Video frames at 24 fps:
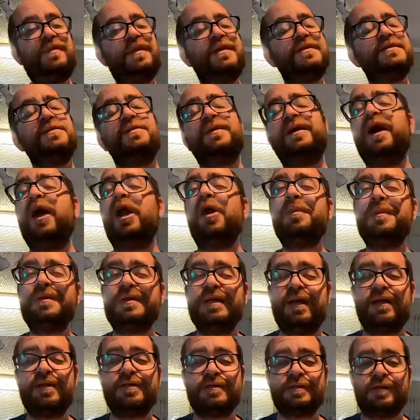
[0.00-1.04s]
So we got our
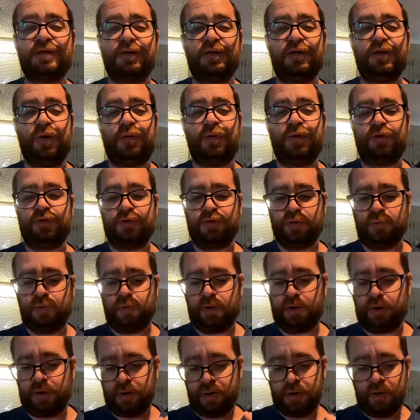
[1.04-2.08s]
potatoes going under the
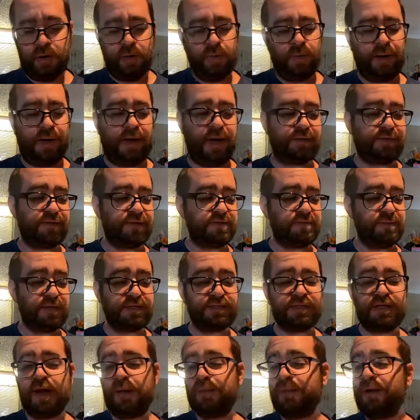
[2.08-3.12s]
water. We got this
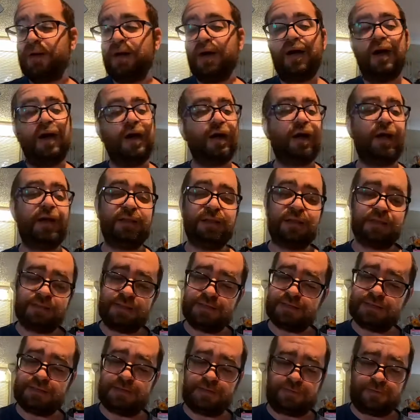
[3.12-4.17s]
mixed up. Gonna let
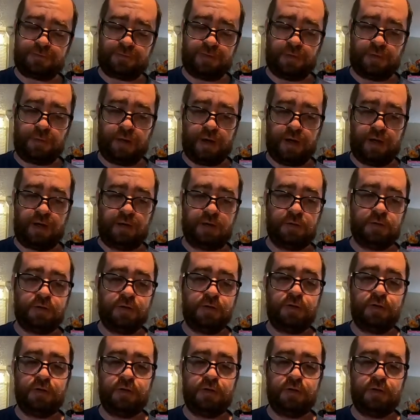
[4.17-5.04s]
this sit for a while.